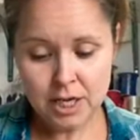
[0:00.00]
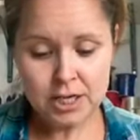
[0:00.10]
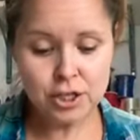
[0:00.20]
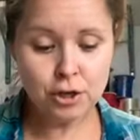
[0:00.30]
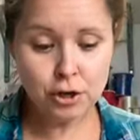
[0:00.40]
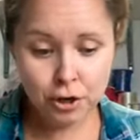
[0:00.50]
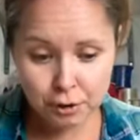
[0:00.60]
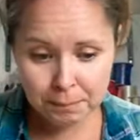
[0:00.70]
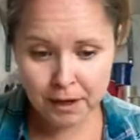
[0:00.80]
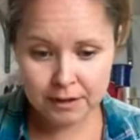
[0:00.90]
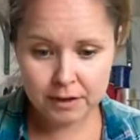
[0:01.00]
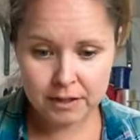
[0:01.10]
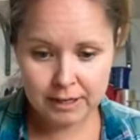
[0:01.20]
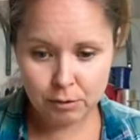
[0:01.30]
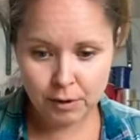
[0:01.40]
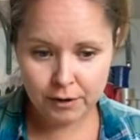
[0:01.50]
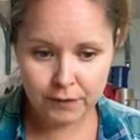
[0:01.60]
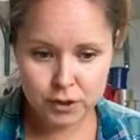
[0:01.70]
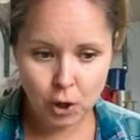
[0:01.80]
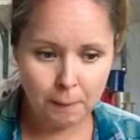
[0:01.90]
So you could put another little one on
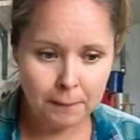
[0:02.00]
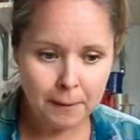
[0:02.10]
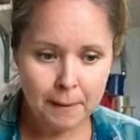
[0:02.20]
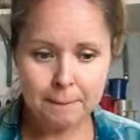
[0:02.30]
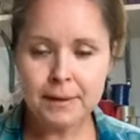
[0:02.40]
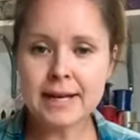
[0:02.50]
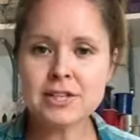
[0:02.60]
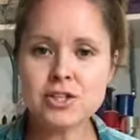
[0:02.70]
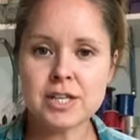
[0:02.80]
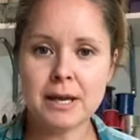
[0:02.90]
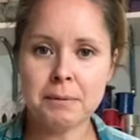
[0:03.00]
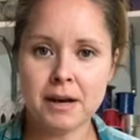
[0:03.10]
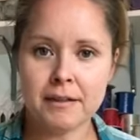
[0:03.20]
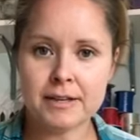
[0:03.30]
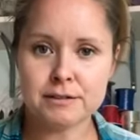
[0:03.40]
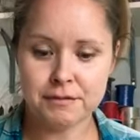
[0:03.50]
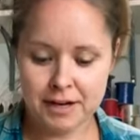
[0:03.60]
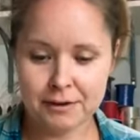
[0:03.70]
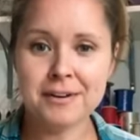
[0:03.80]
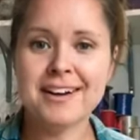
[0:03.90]
the top, but let's just keep it like this for now.